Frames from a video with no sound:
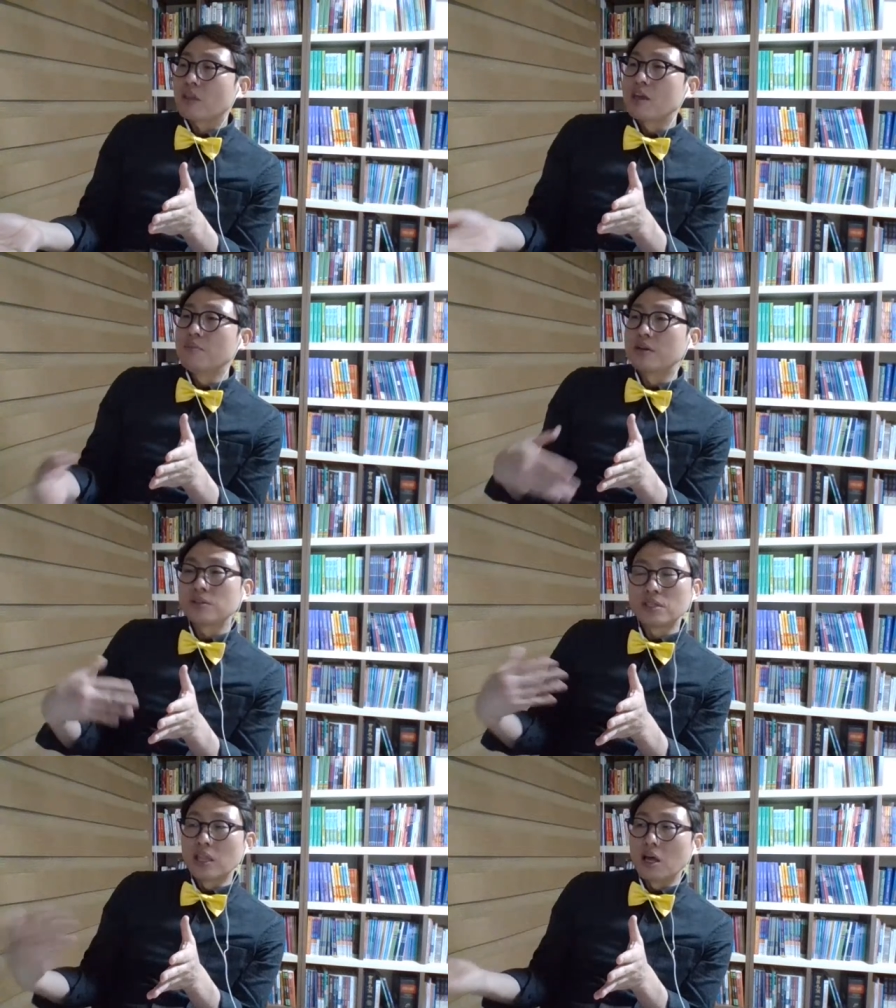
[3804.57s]

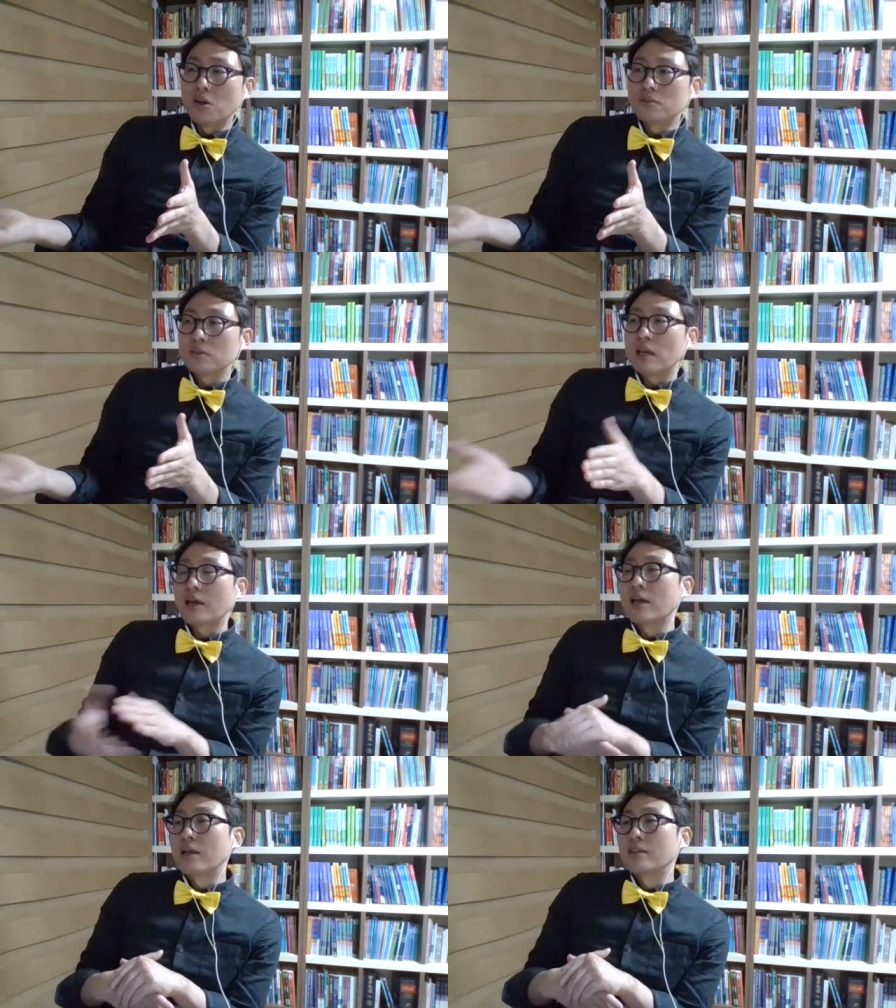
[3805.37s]
immigration law
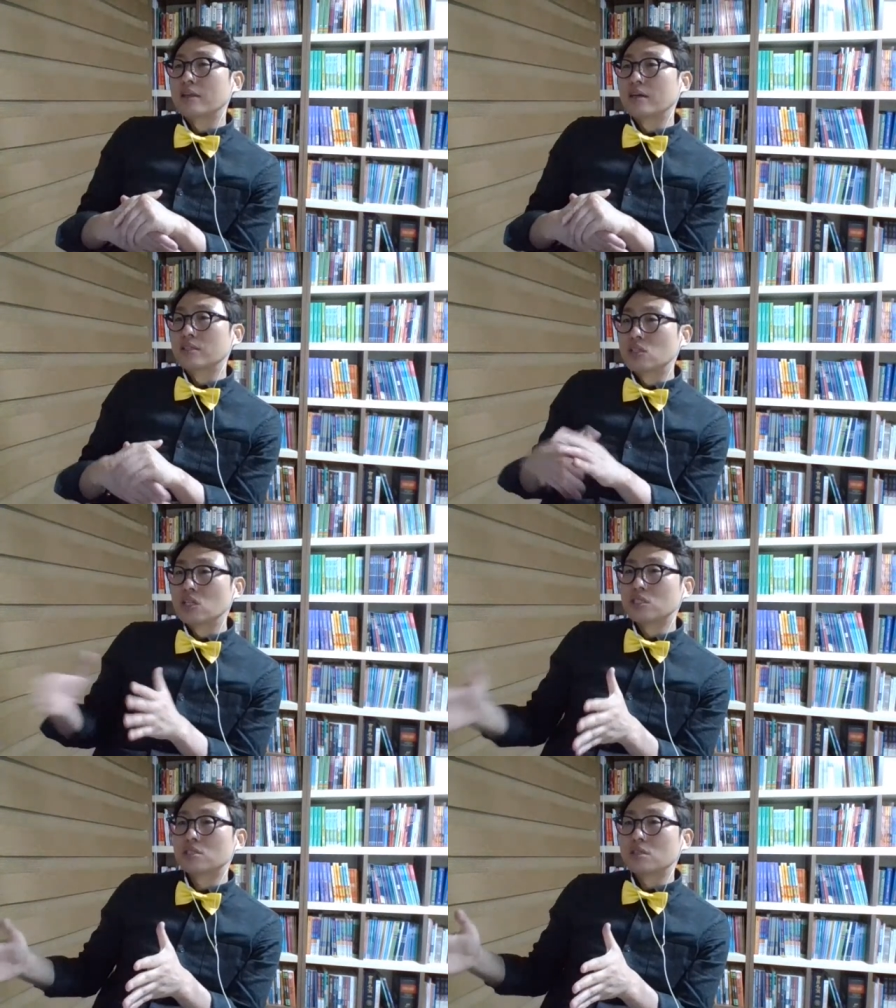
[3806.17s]
and
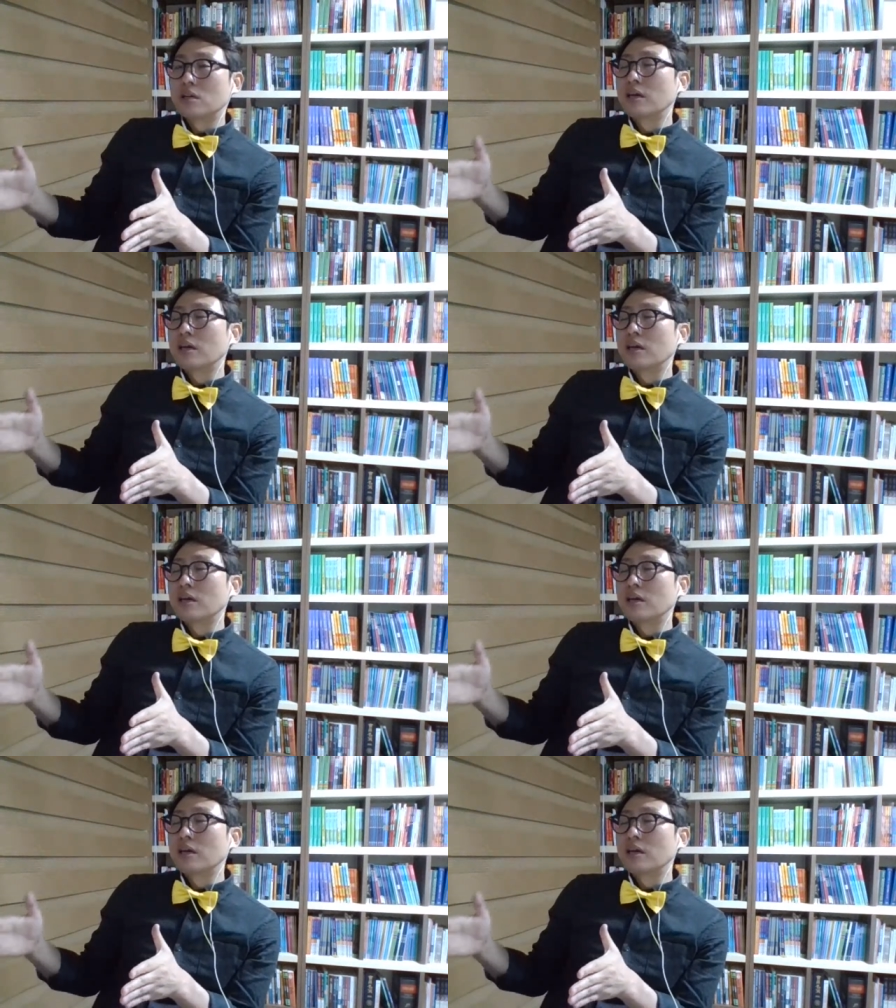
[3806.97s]
this